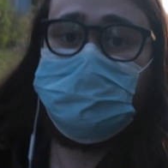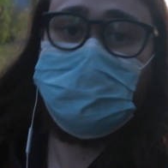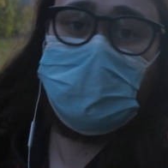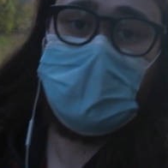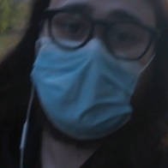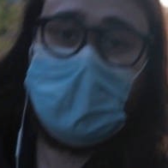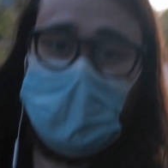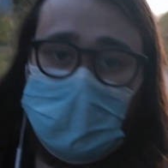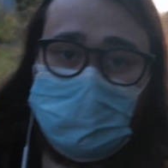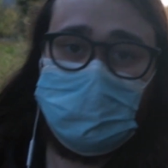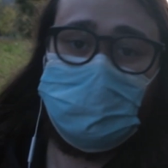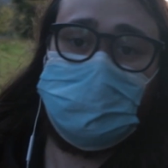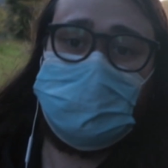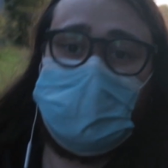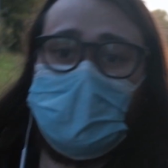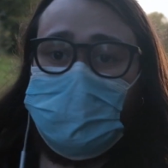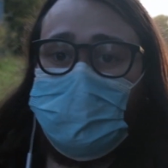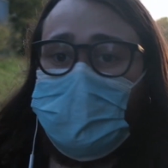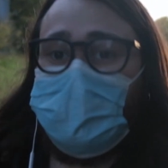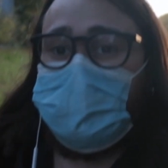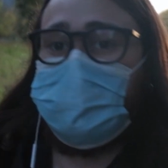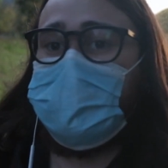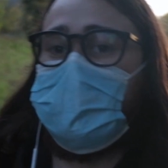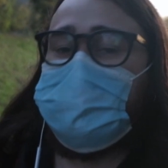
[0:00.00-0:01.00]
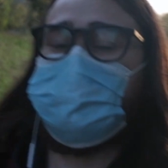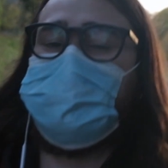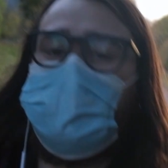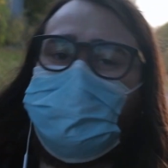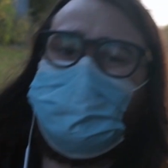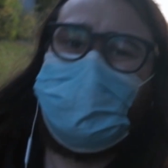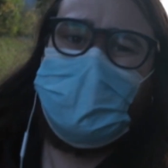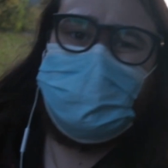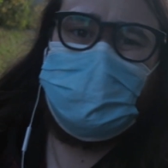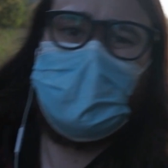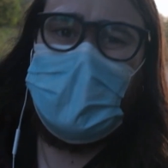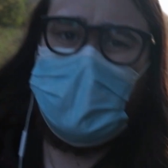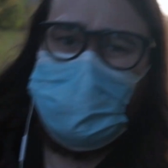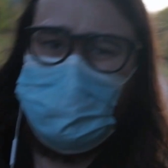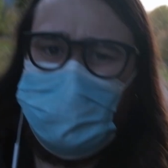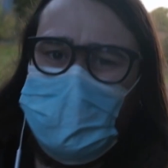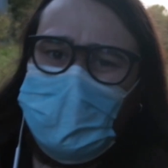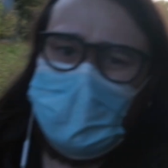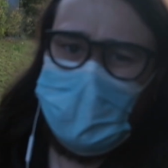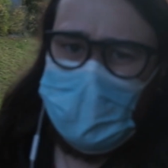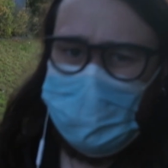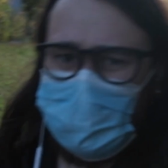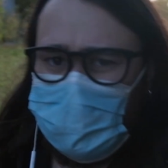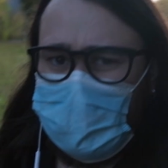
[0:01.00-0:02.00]
and do some more testing, but I
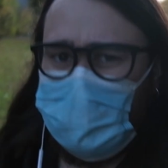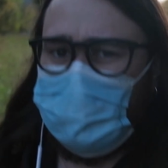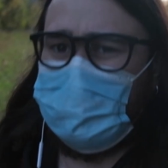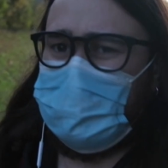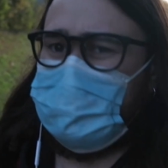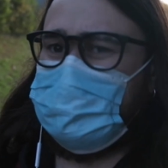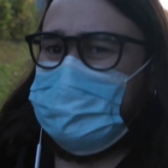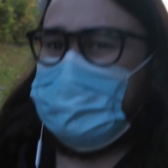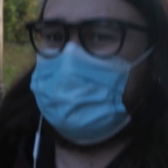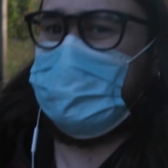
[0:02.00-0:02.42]
think overall it's